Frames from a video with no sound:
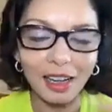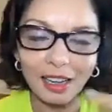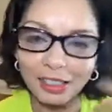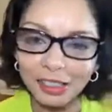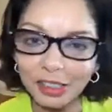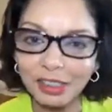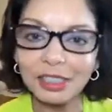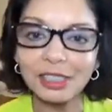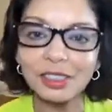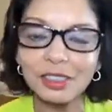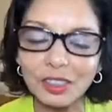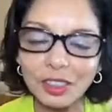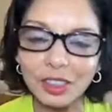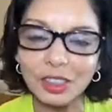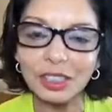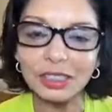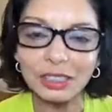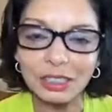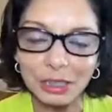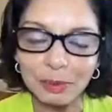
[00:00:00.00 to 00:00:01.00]
I just
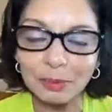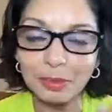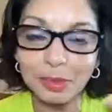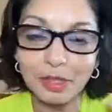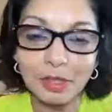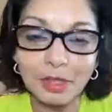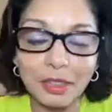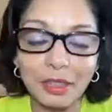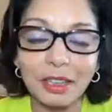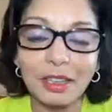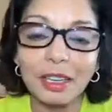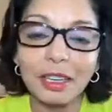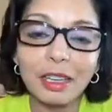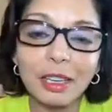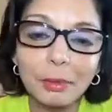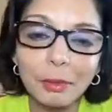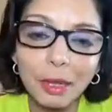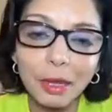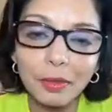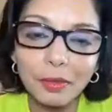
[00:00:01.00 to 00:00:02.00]
started deeply thinking
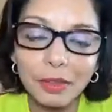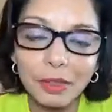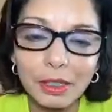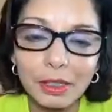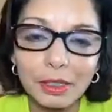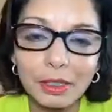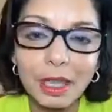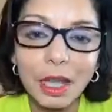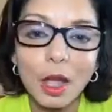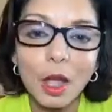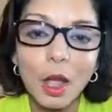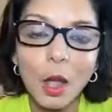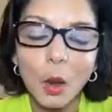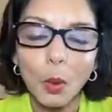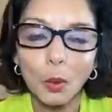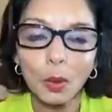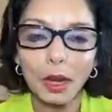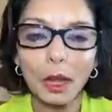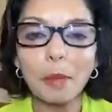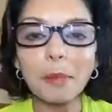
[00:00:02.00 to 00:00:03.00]
about this
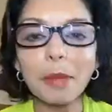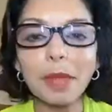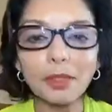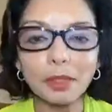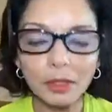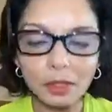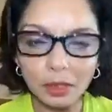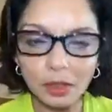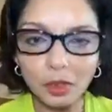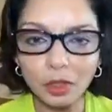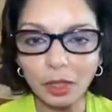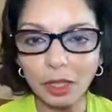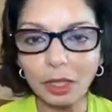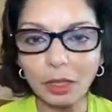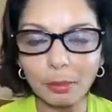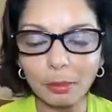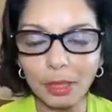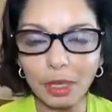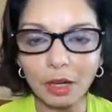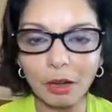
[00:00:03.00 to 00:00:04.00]
when I met this
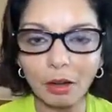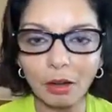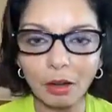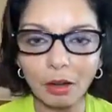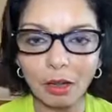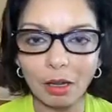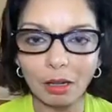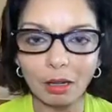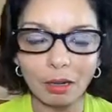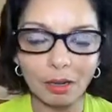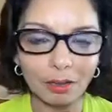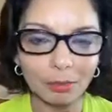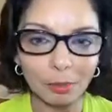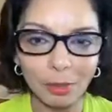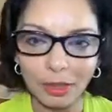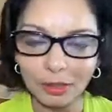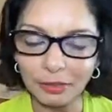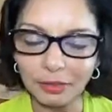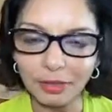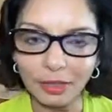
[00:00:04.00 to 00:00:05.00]
gentleman on
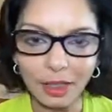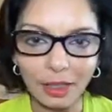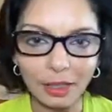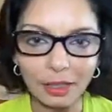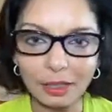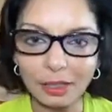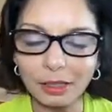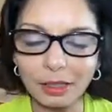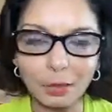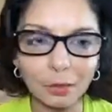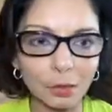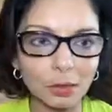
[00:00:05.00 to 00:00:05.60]
my flight, because